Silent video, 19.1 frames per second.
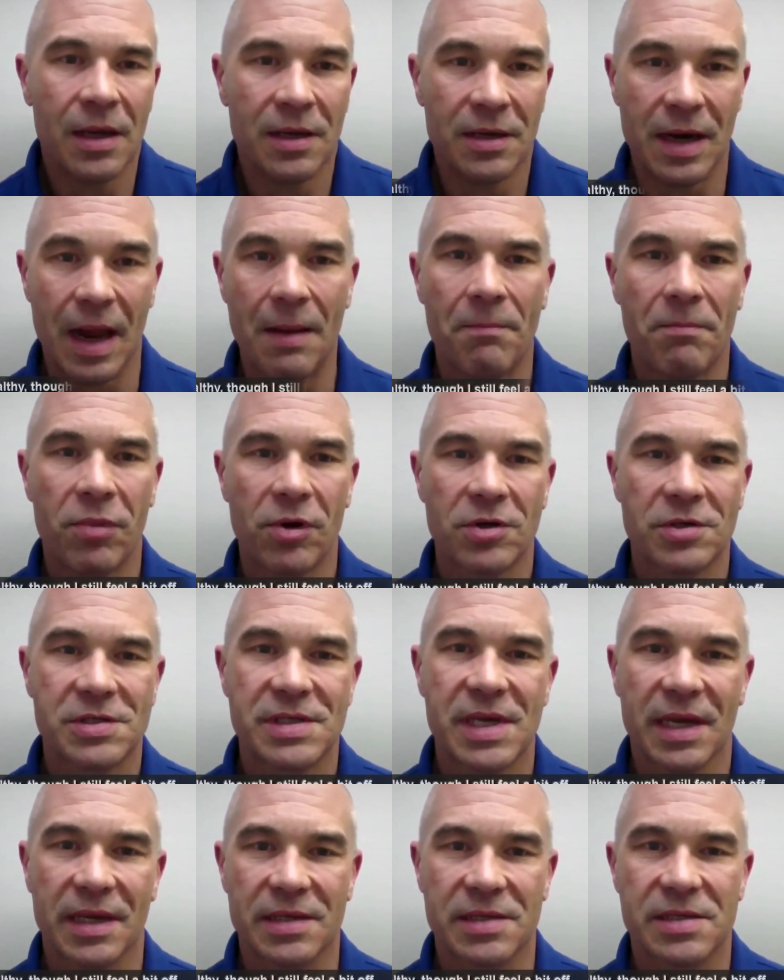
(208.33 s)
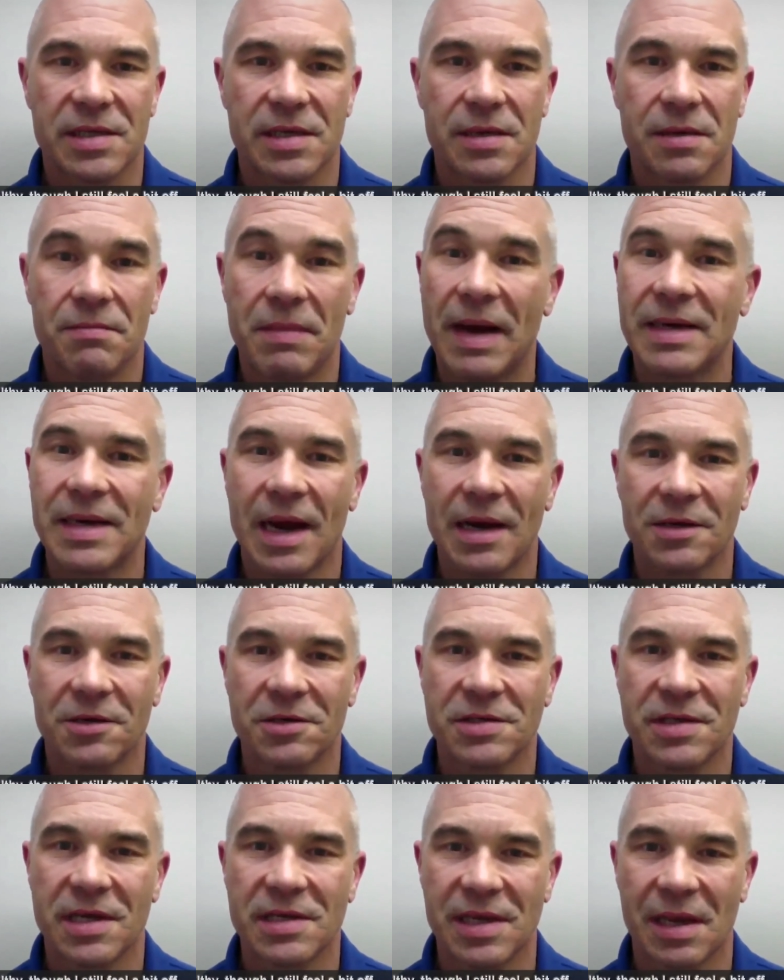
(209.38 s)
Number 6, my doctor
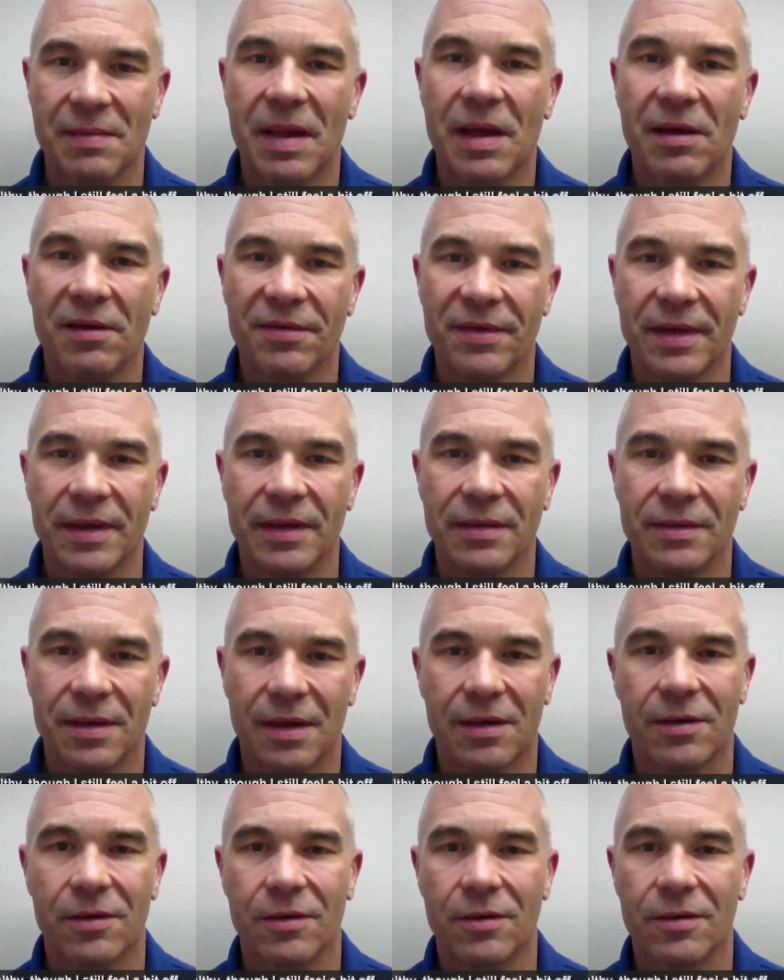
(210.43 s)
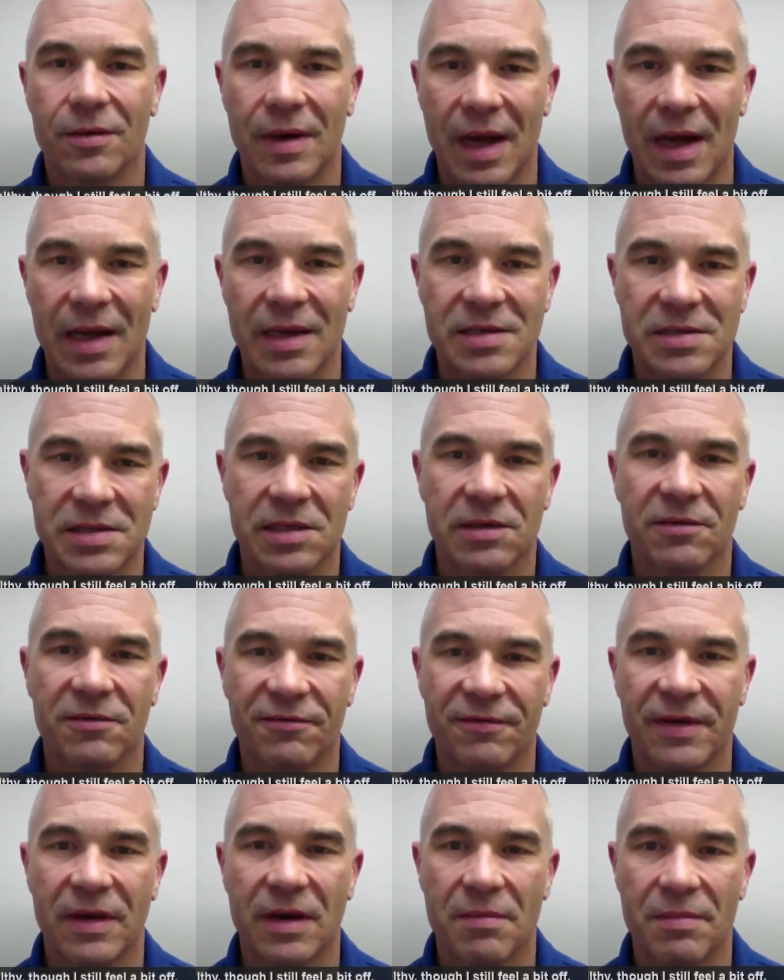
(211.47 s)
says I'm healthy, though I still
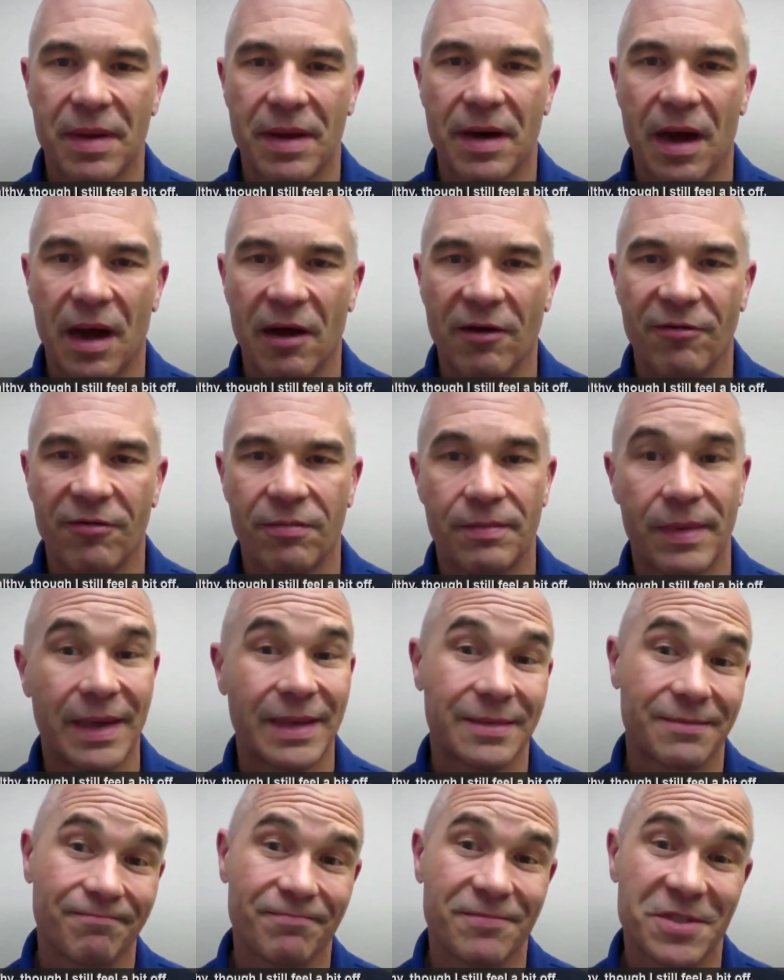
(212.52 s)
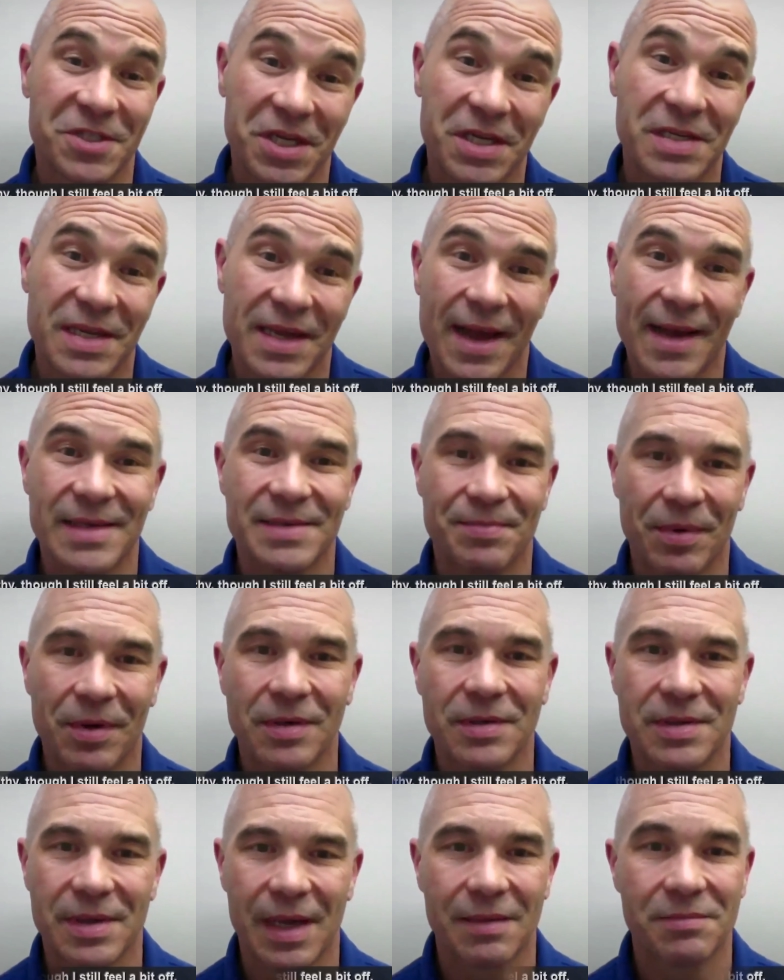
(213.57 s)
feel a bit off, but she's the
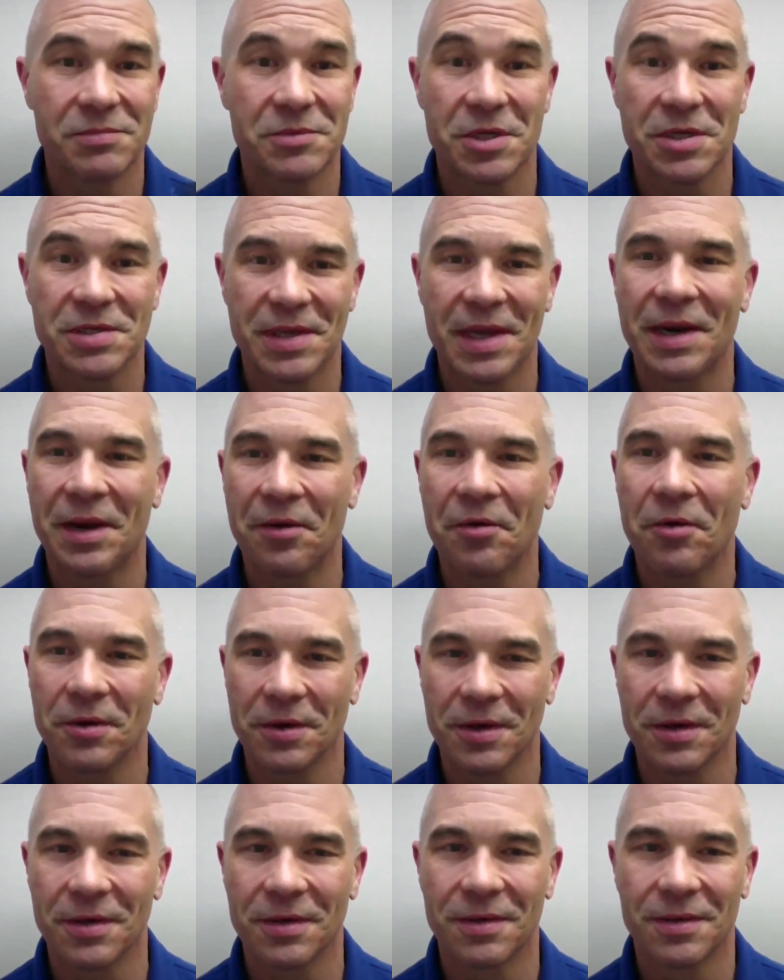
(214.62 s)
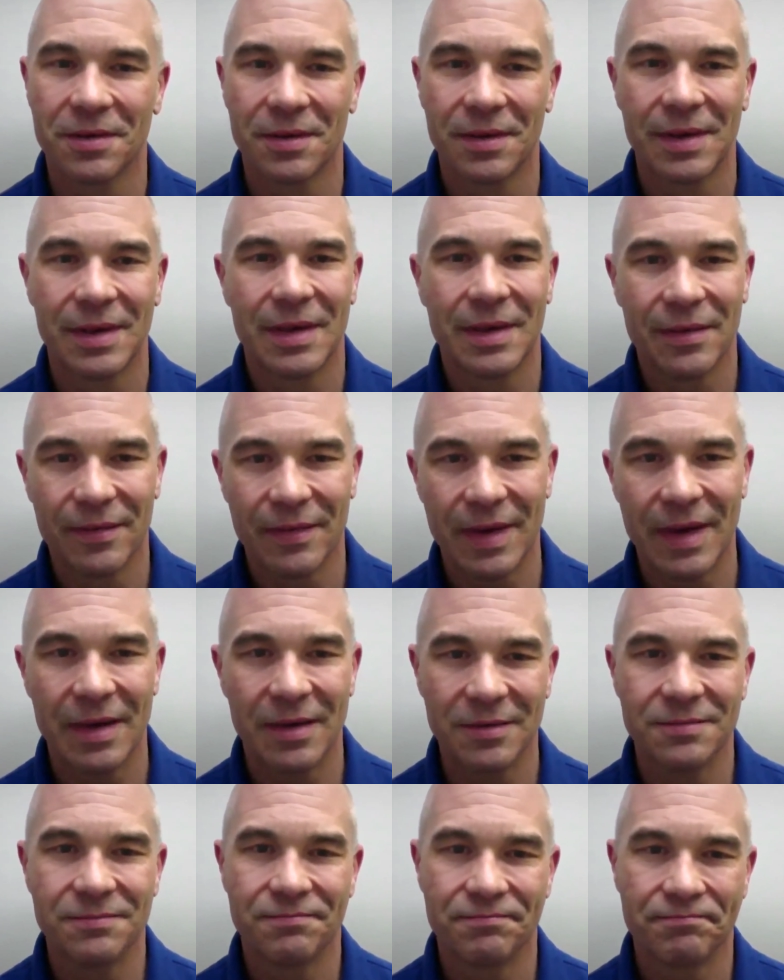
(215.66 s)
expert, I'm just getting older.
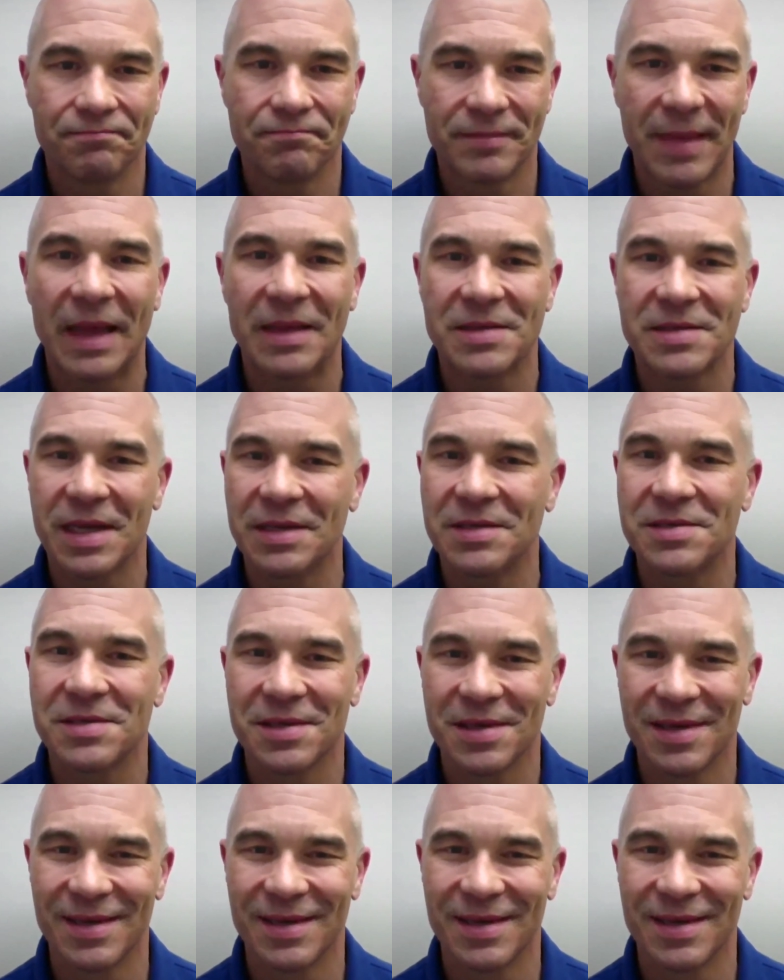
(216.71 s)
Well, nonsense.